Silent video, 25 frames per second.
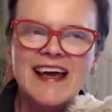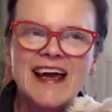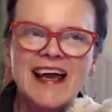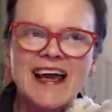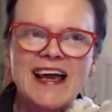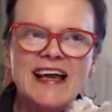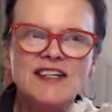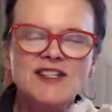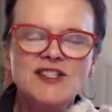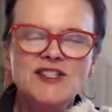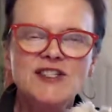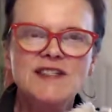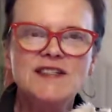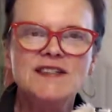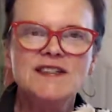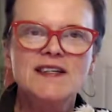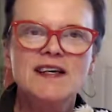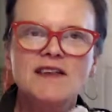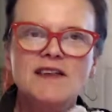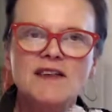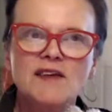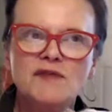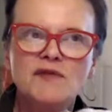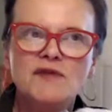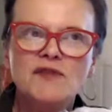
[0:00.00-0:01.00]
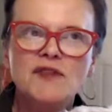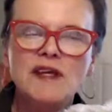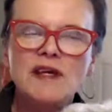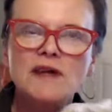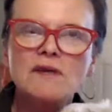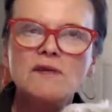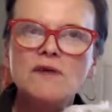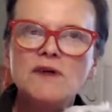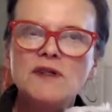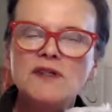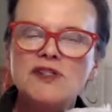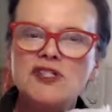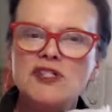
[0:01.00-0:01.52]
And she said the thing
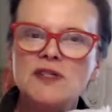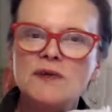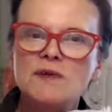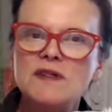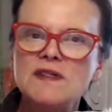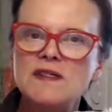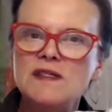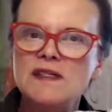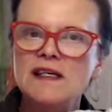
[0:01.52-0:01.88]
when she was